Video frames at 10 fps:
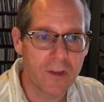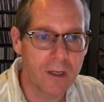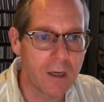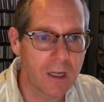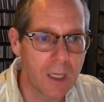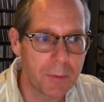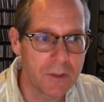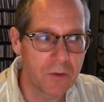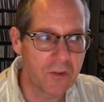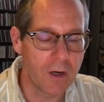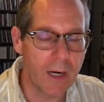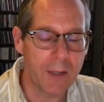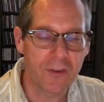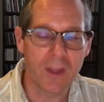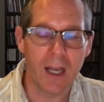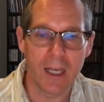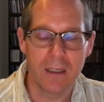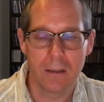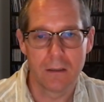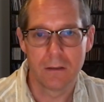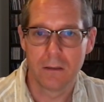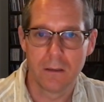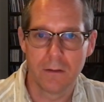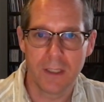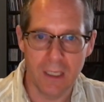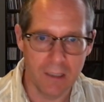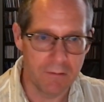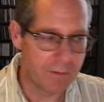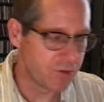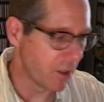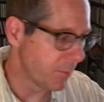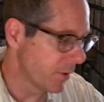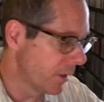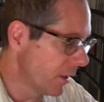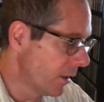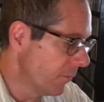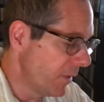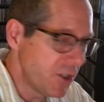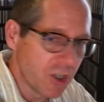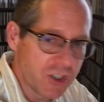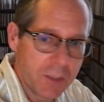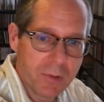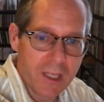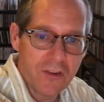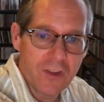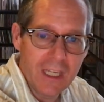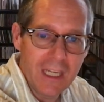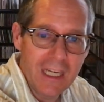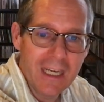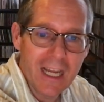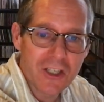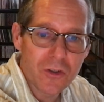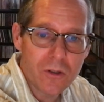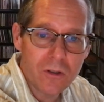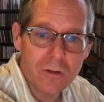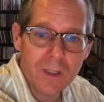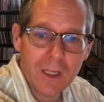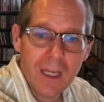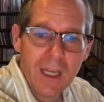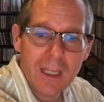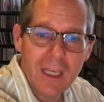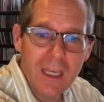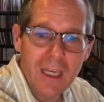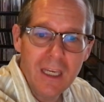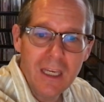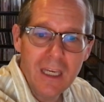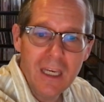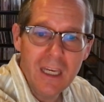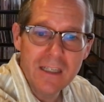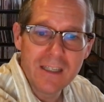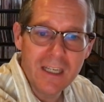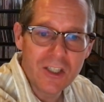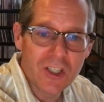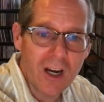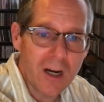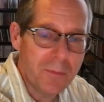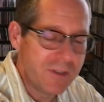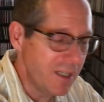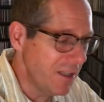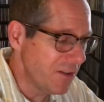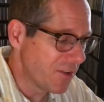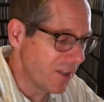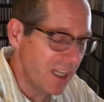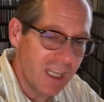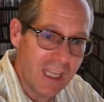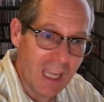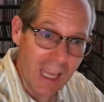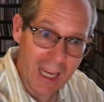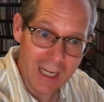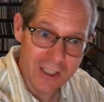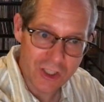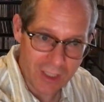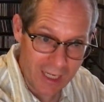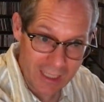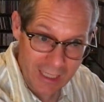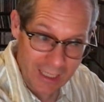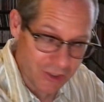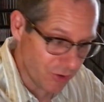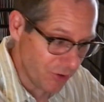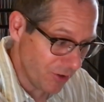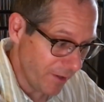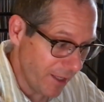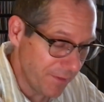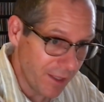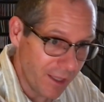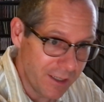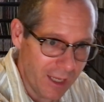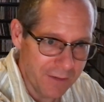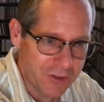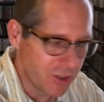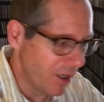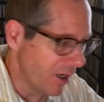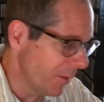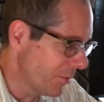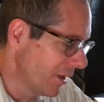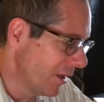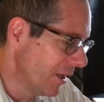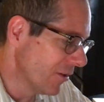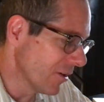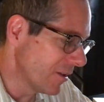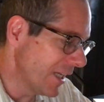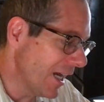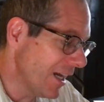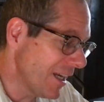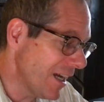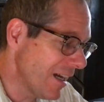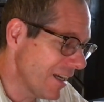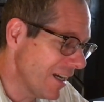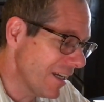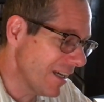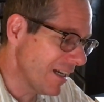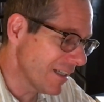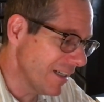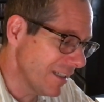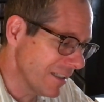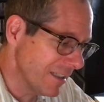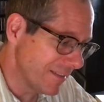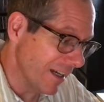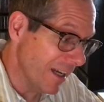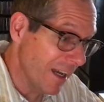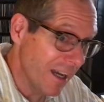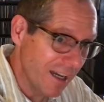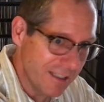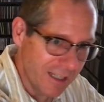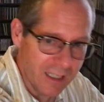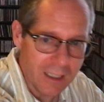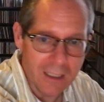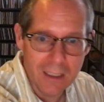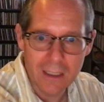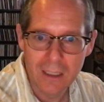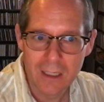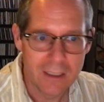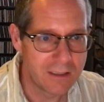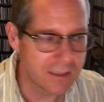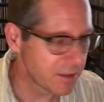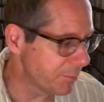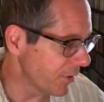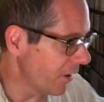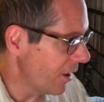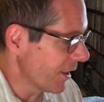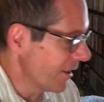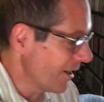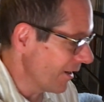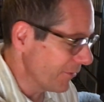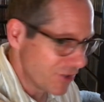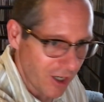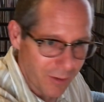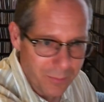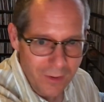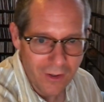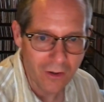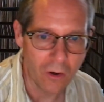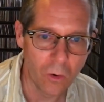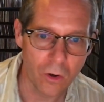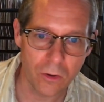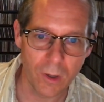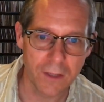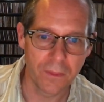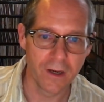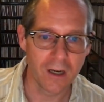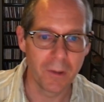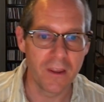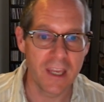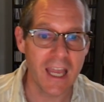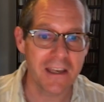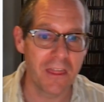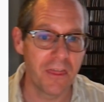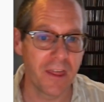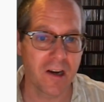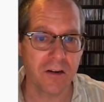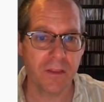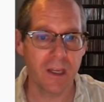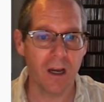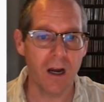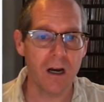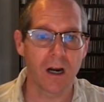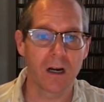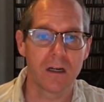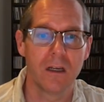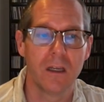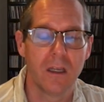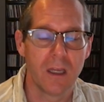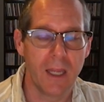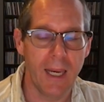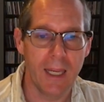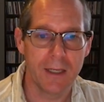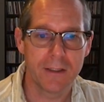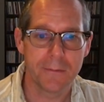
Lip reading: a couple notes that are outside the key of F sharp major. She plays E natural, E, D sharp, D, C, A natural, and then F sharp. So da da da da da da da da doesn't belong in our F sharp chord right there, but yet there they are. And